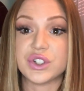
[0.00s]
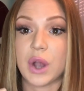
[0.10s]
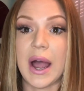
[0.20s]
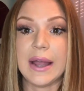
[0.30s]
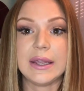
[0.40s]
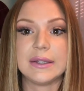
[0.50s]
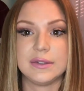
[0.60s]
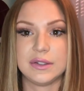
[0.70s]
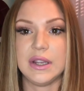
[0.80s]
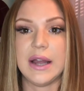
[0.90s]
which I
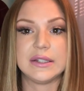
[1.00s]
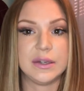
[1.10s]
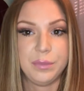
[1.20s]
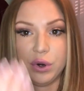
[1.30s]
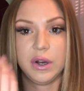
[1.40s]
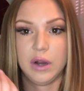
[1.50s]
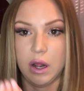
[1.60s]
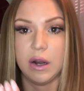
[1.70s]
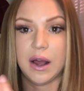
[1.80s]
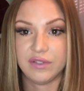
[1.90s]
can see I did put it on,